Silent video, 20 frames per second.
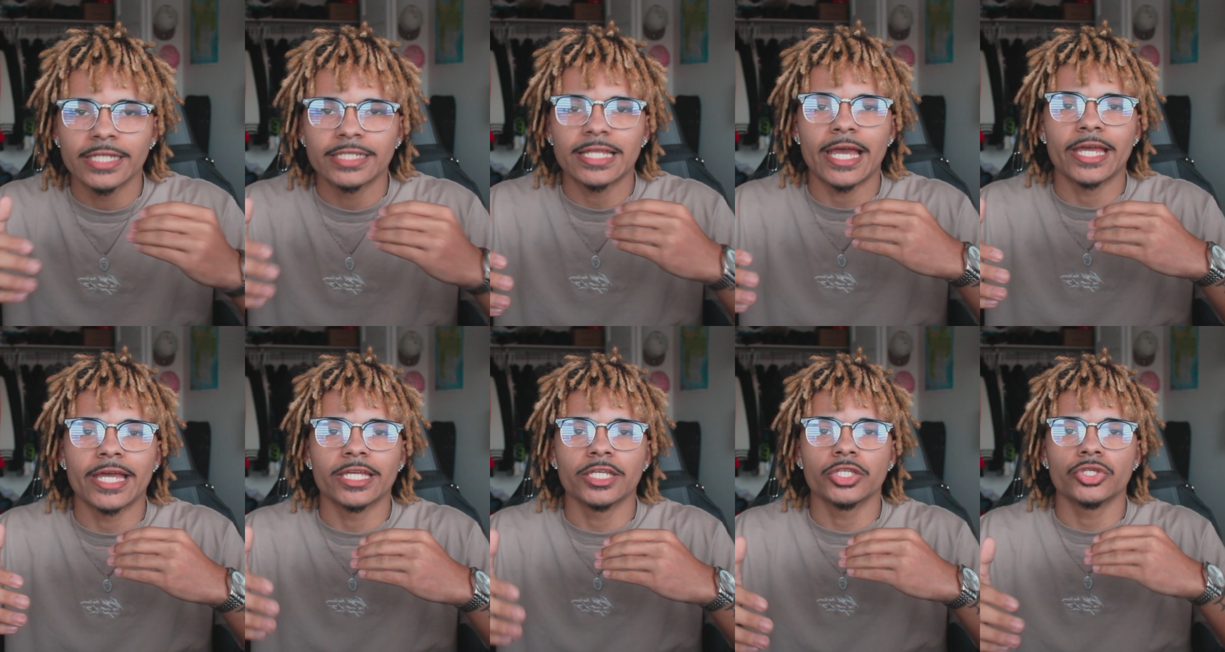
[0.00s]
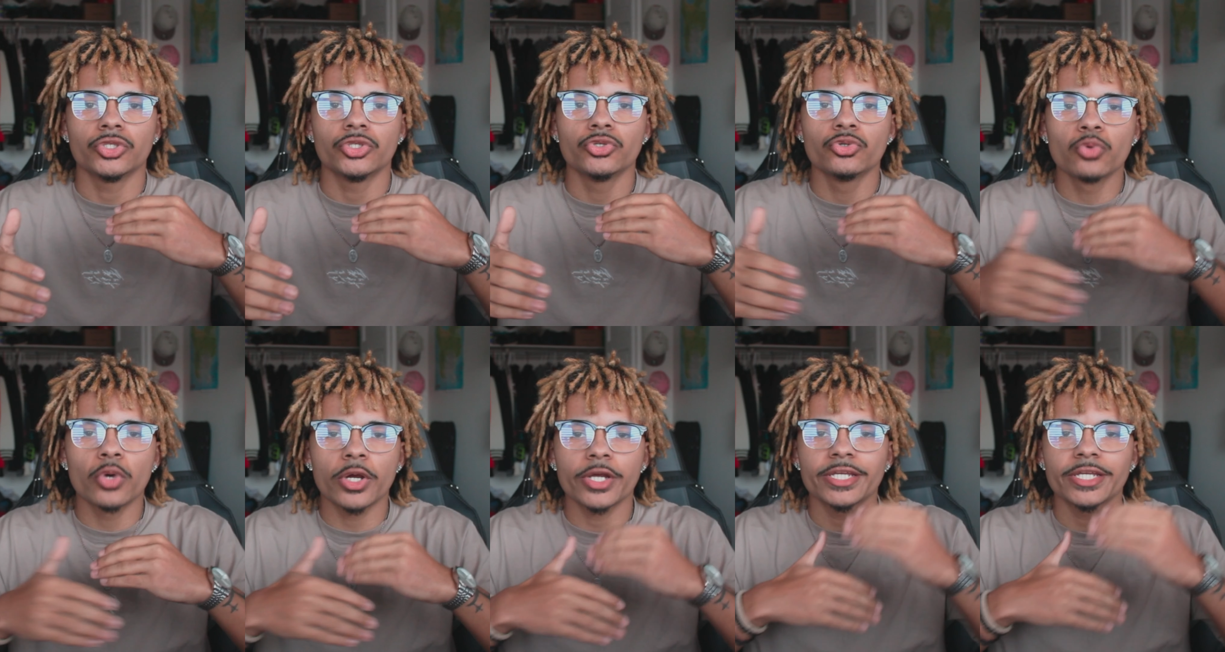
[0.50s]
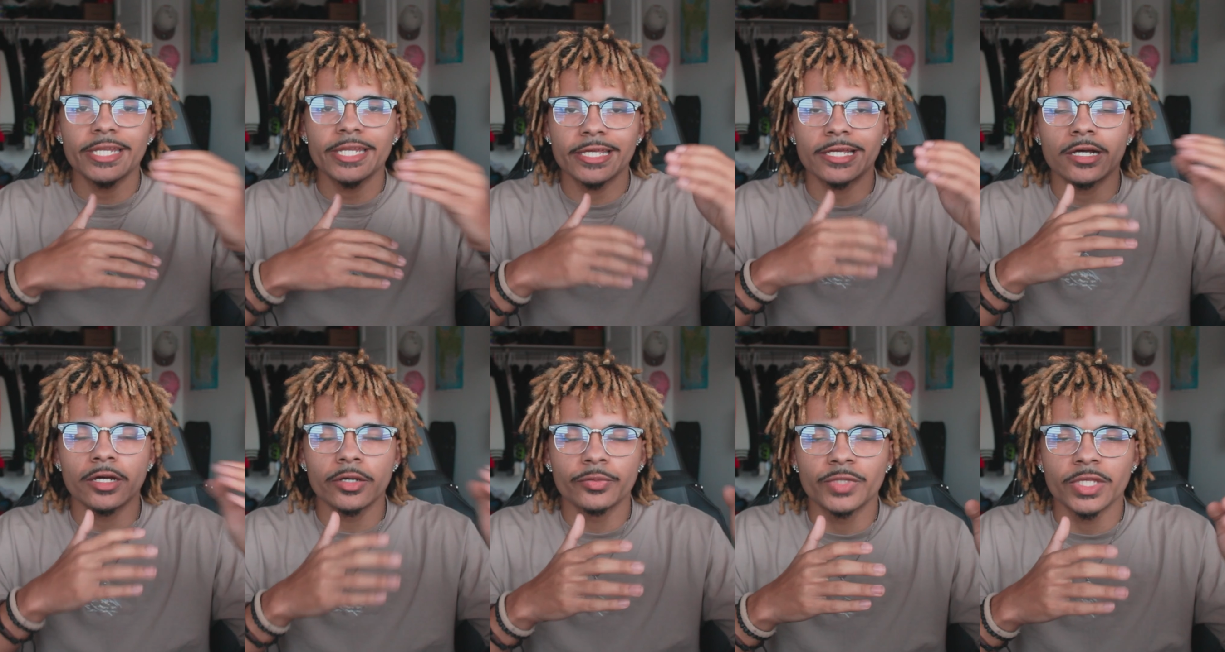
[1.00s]
that you are getting
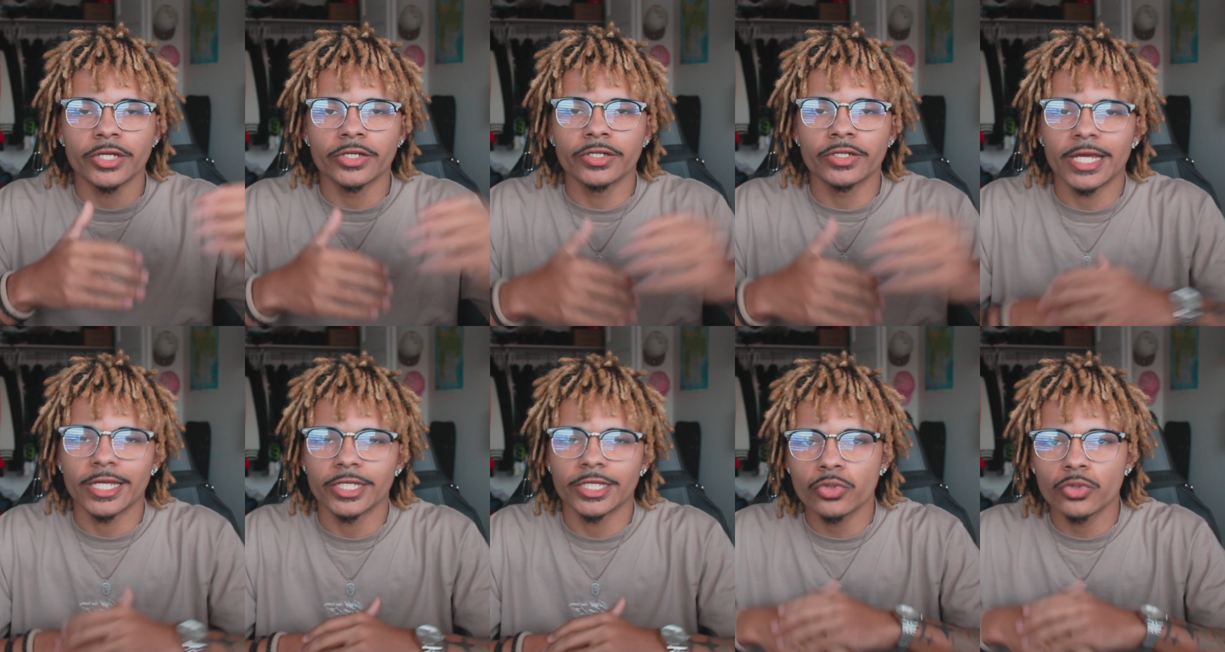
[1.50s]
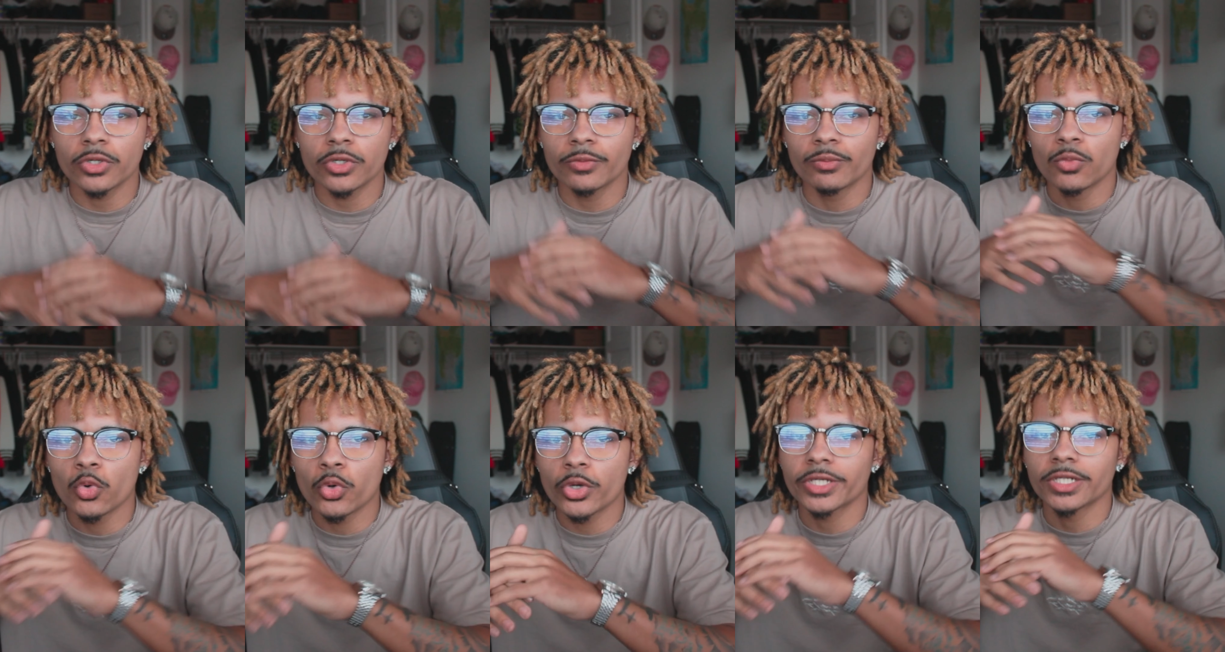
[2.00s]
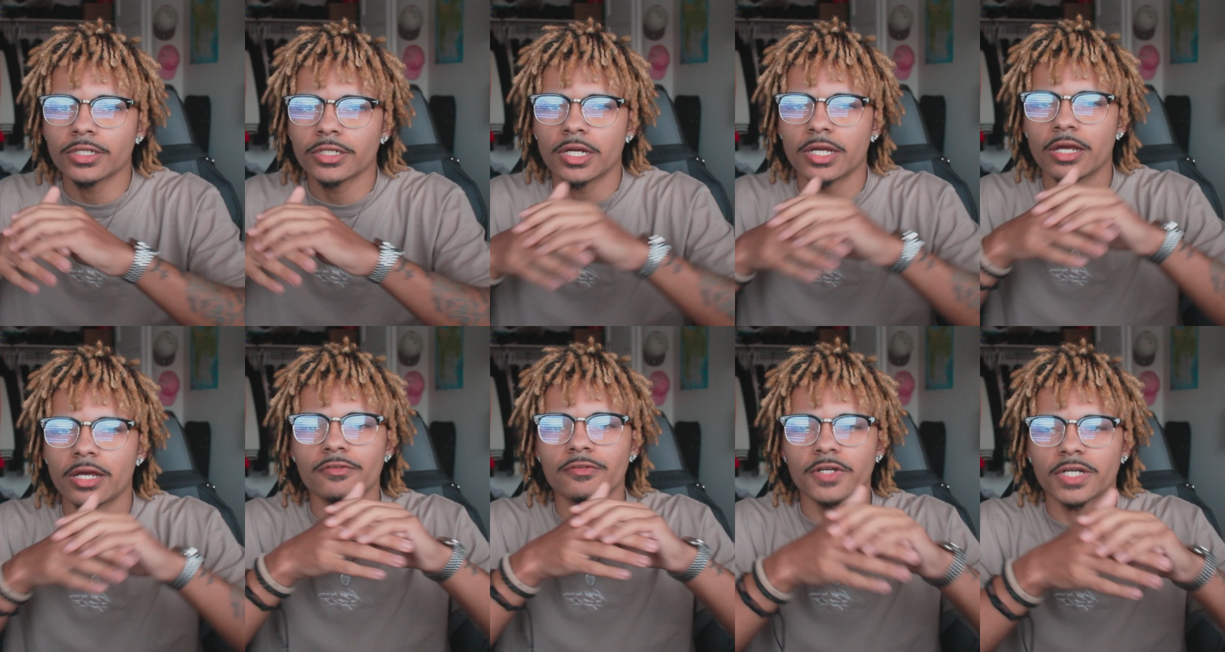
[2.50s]
up there, that you are more
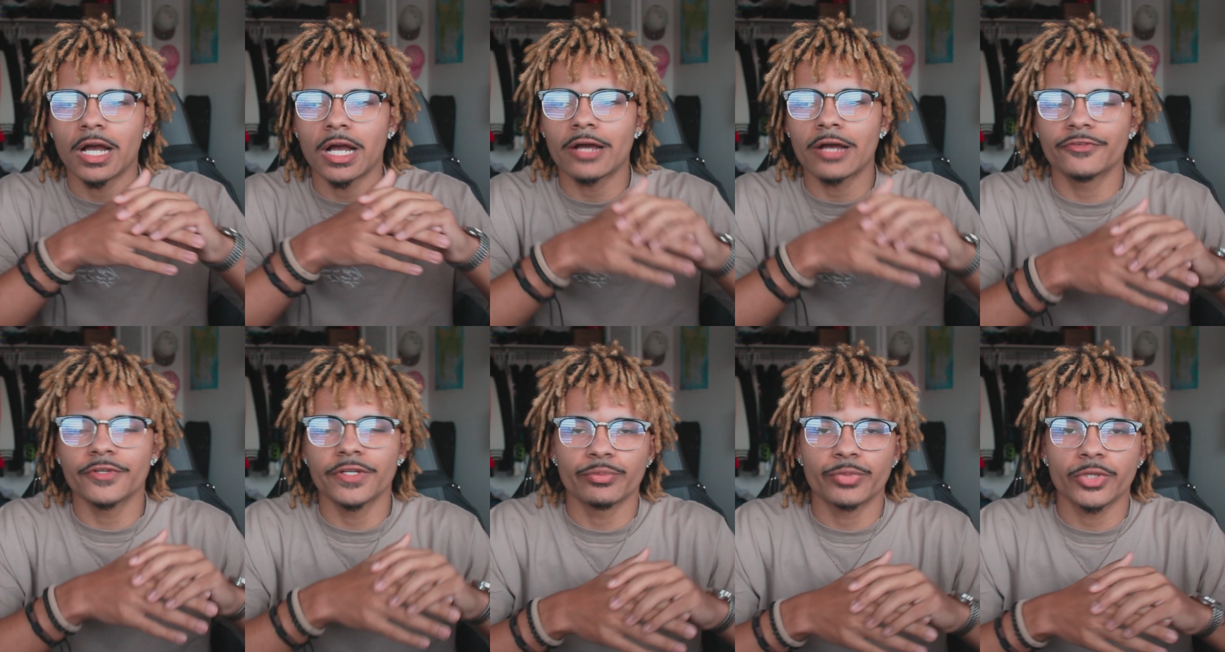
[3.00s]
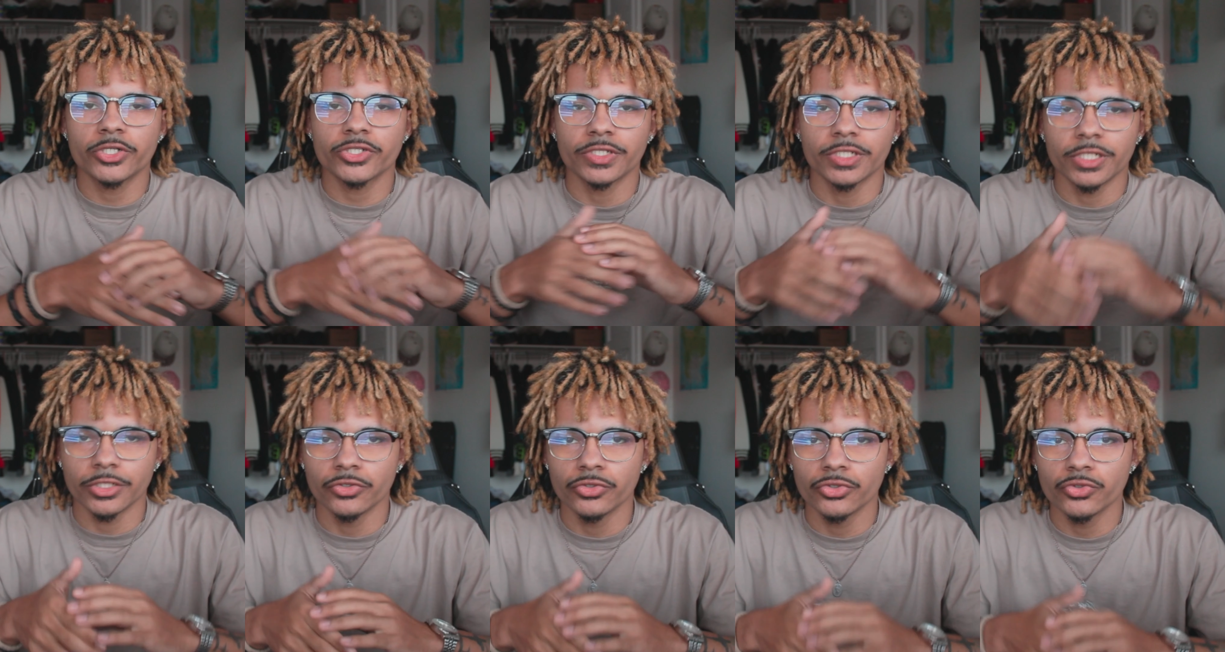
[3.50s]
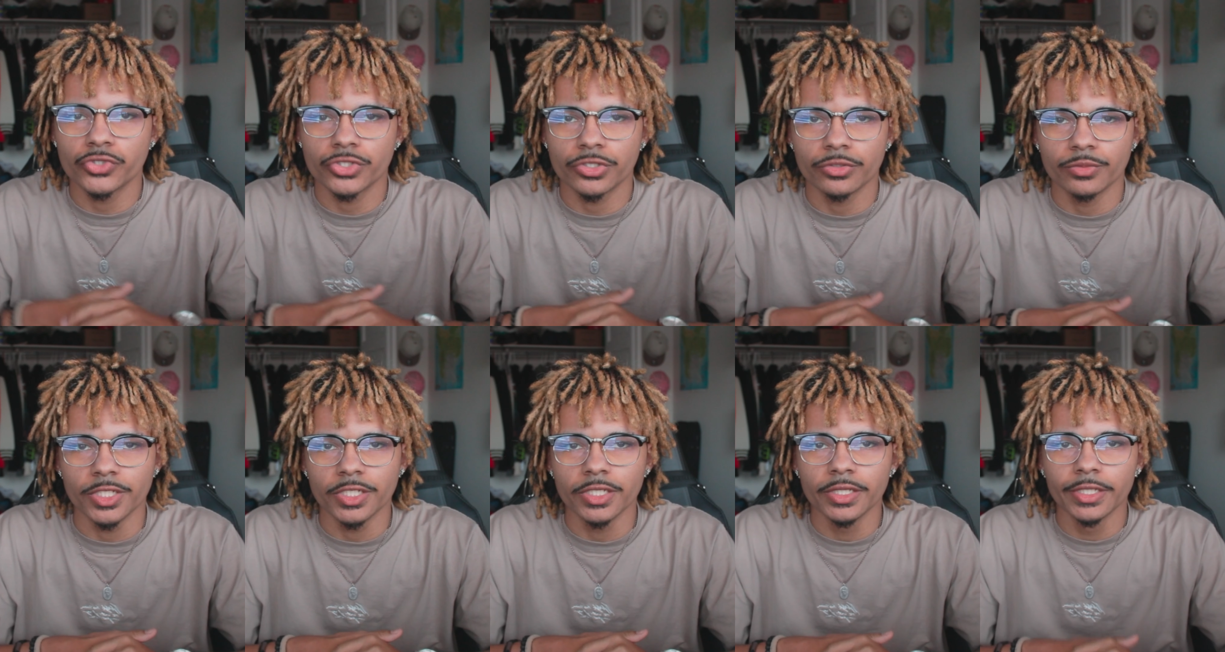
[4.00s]
of a confident person than you used to
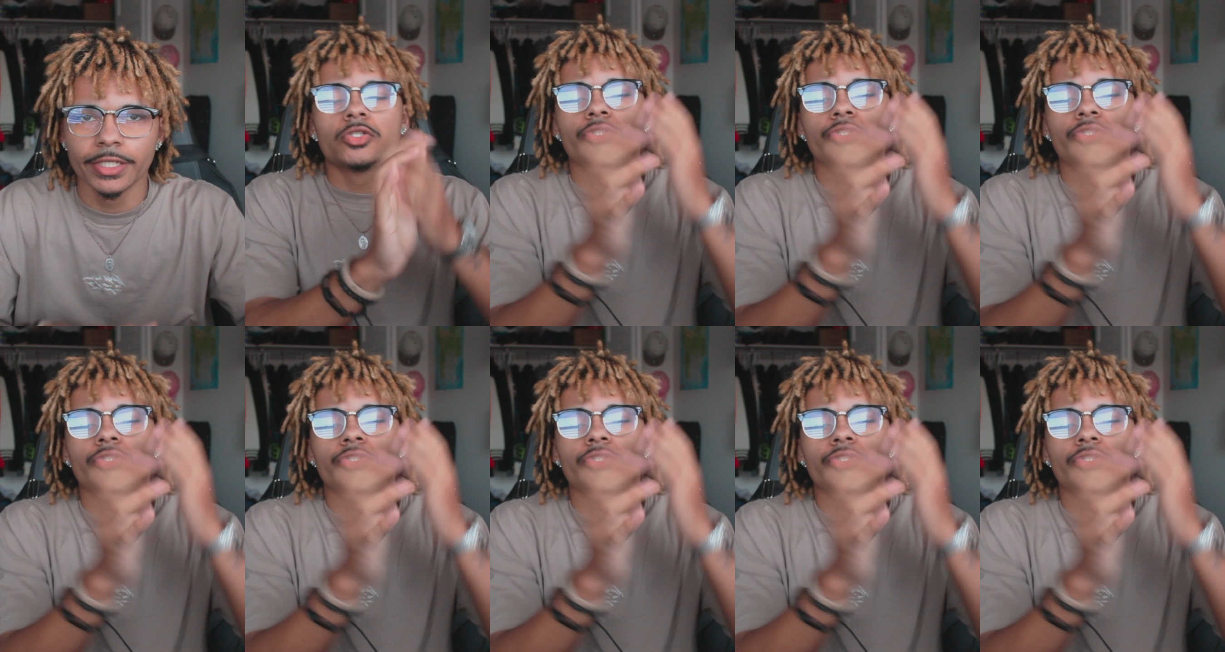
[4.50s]
be.